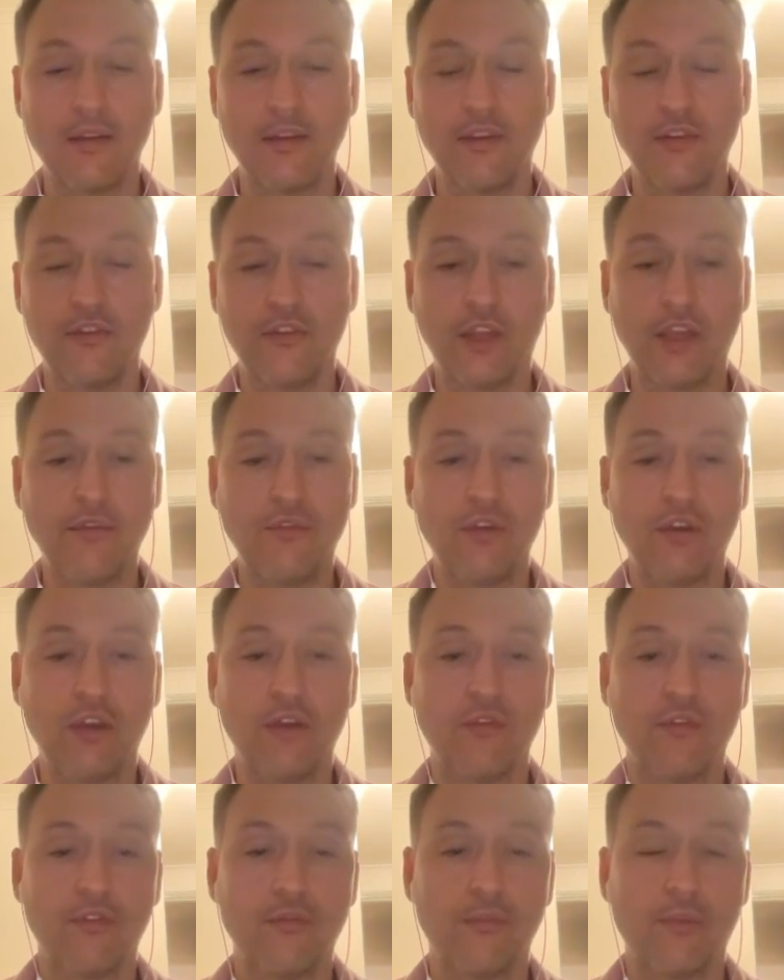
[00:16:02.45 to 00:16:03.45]
See if you
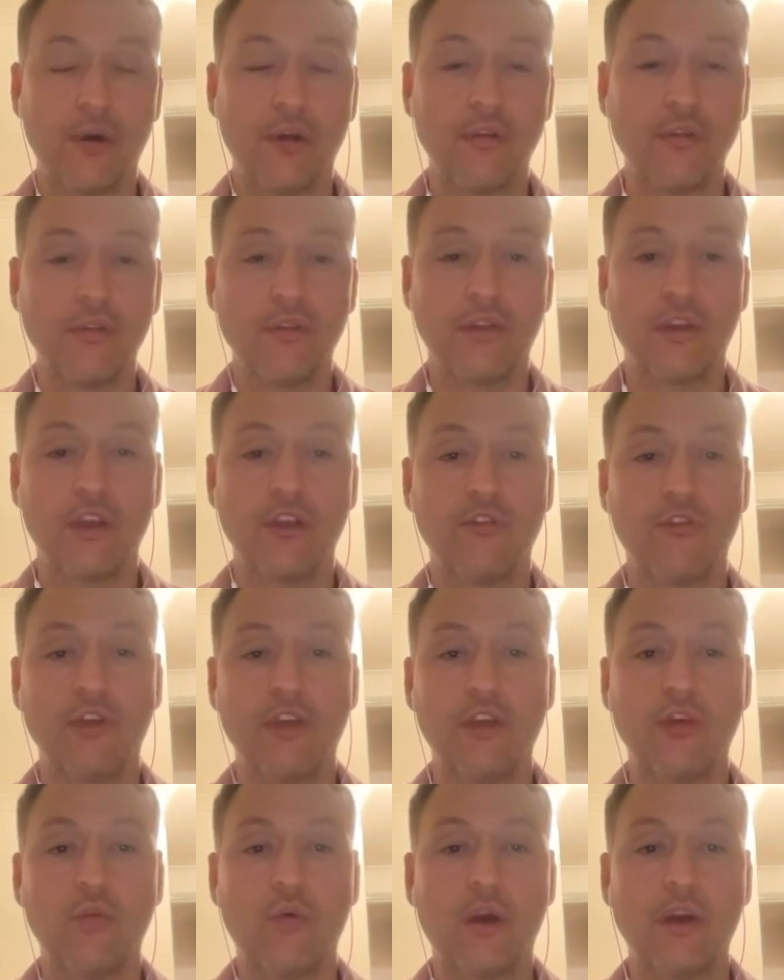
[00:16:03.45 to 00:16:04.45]
can spot the
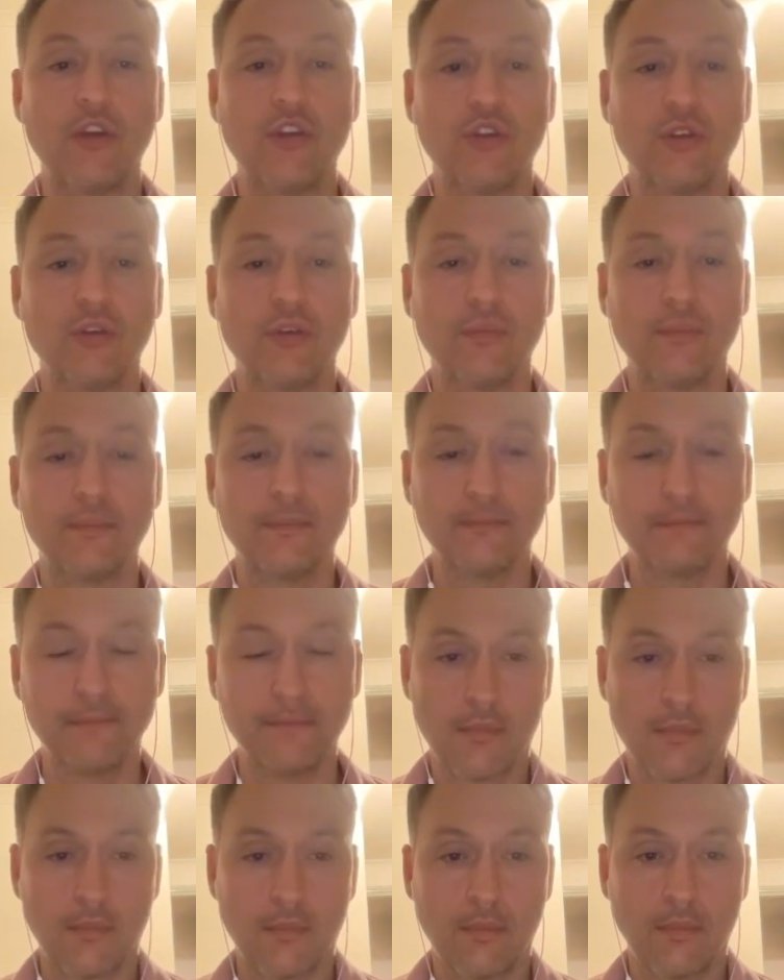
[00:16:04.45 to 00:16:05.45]
continuation.
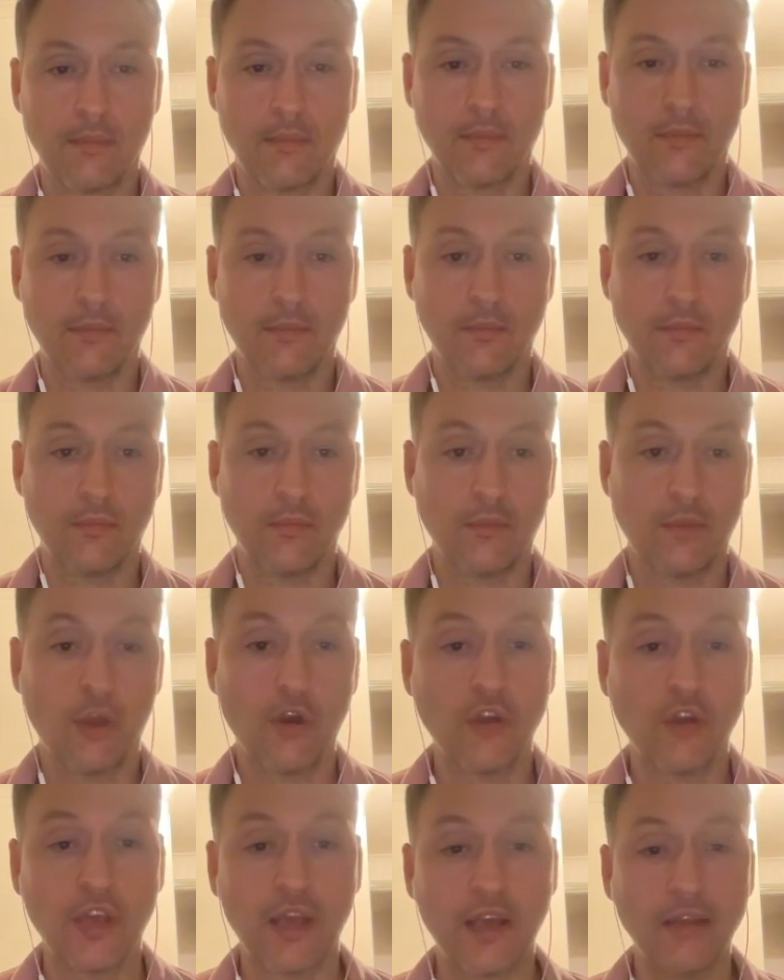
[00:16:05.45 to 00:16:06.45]

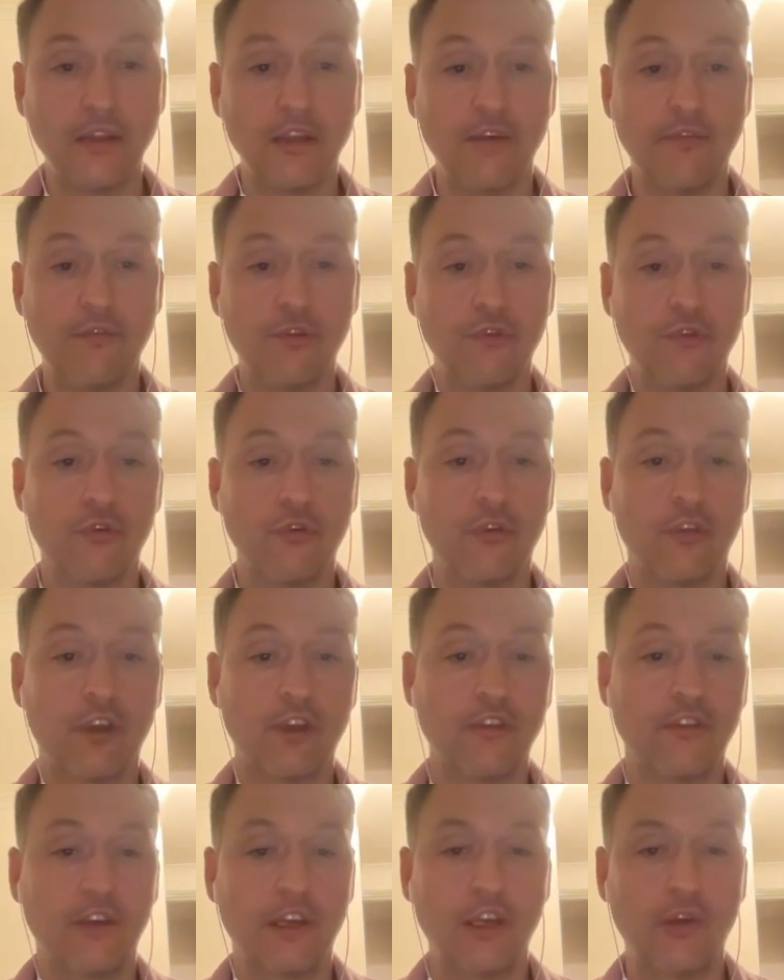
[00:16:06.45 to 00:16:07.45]
Okay, if you saw the
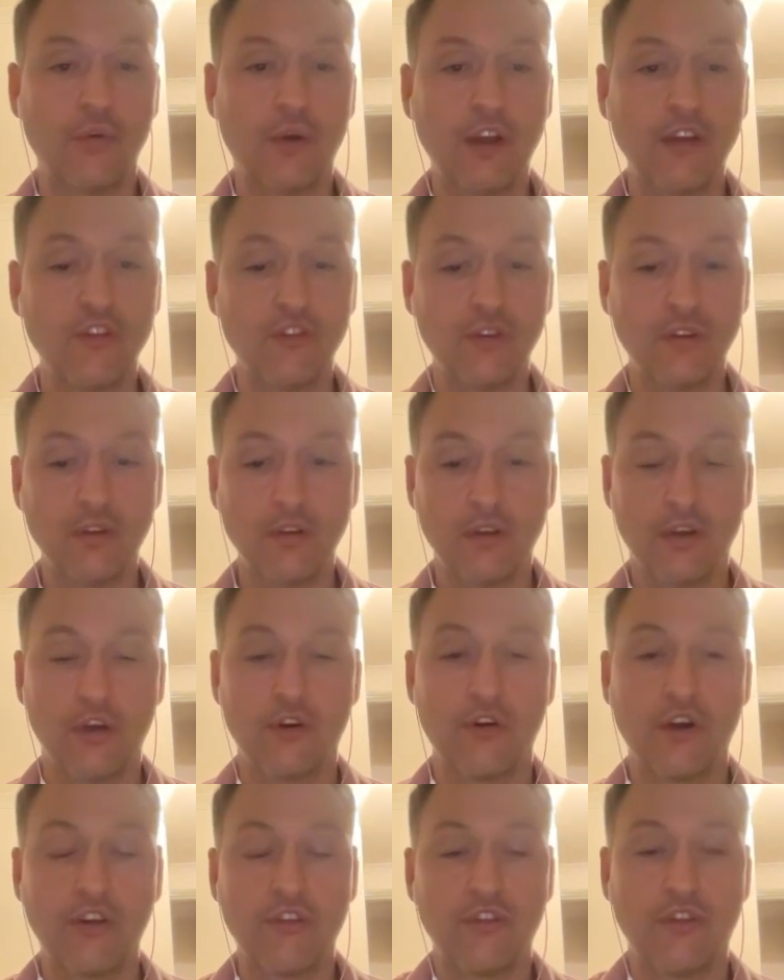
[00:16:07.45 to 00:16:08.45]
continuation,
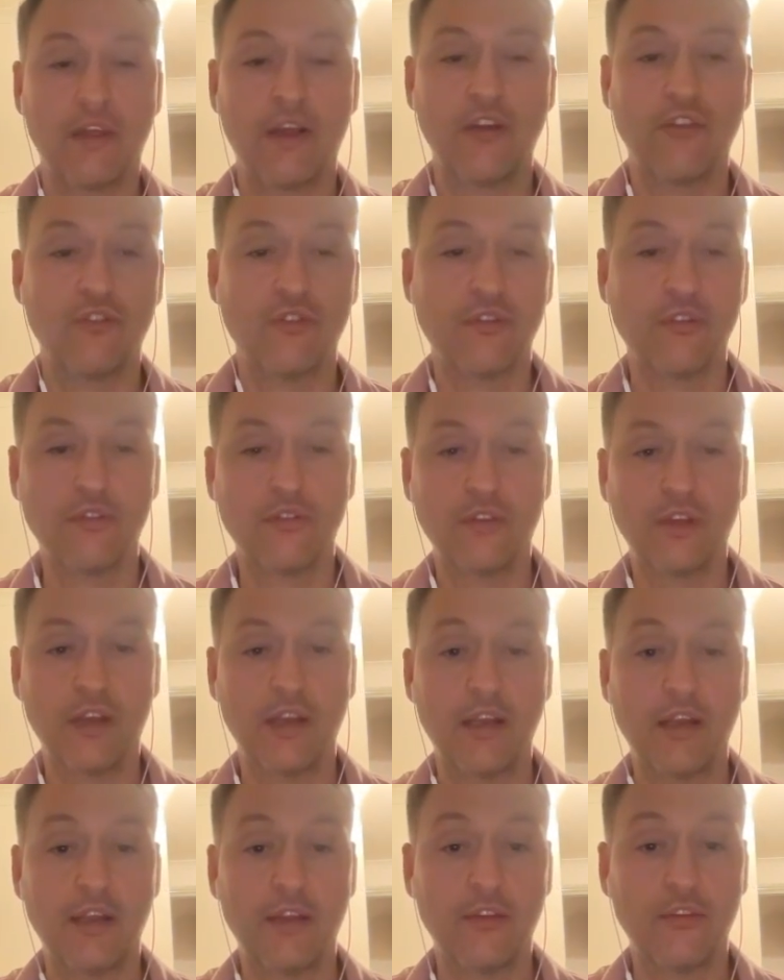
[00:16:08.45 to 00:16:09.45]
congratulations.
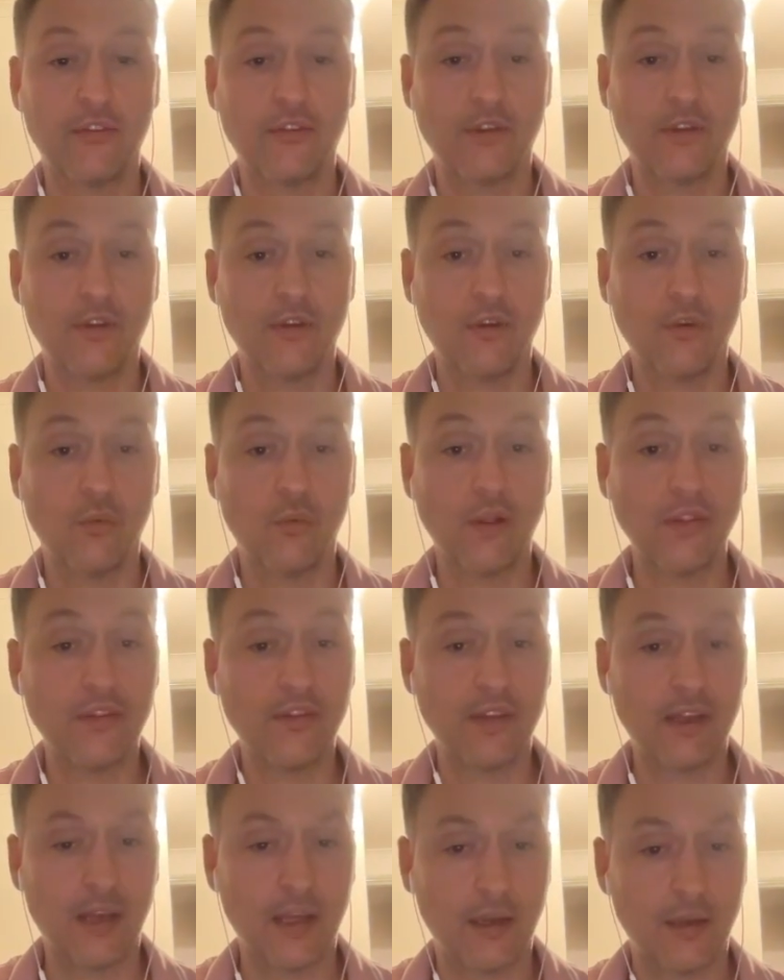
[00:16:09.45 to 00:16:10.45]
It is, once
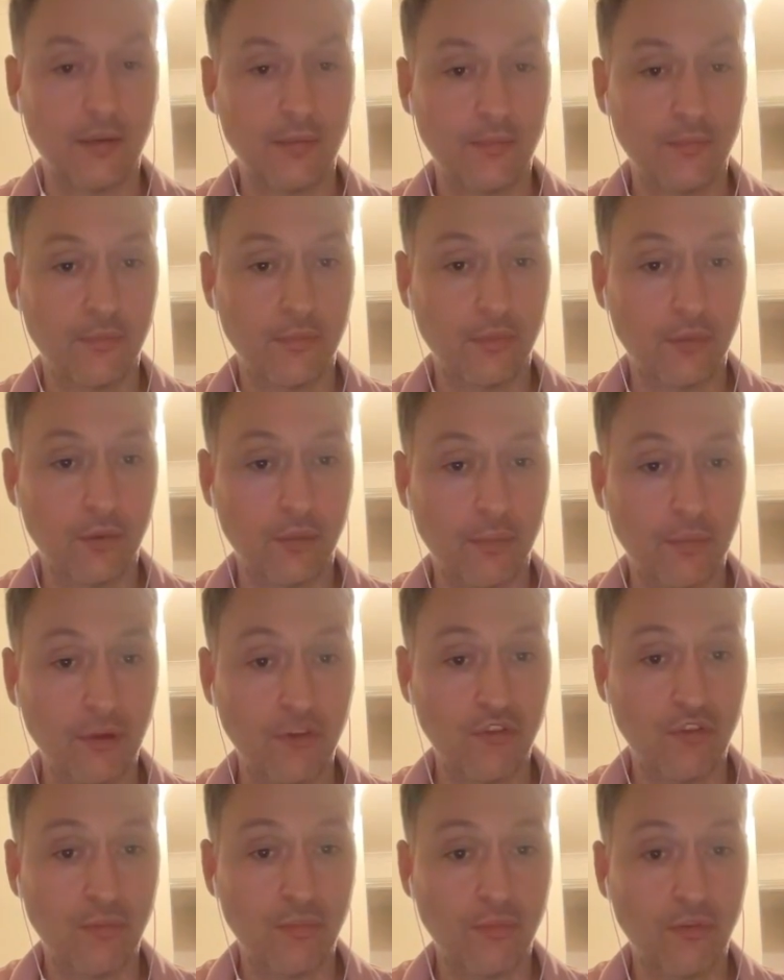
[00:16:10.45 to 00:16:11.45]
again,
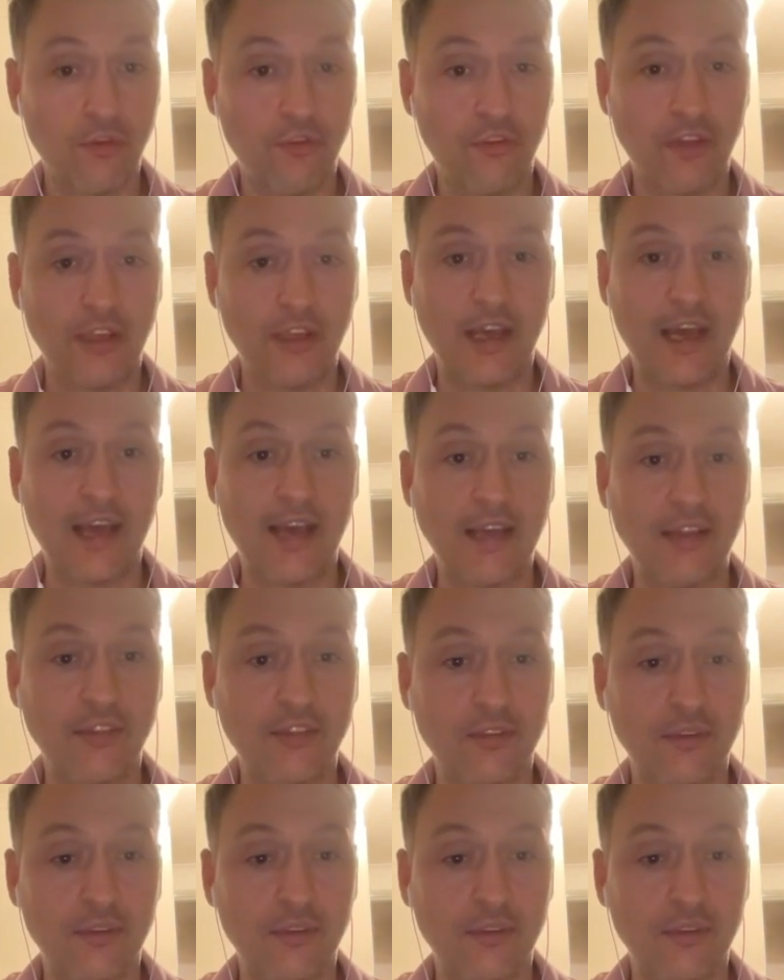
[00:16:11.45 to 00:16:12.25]
bishop to c8.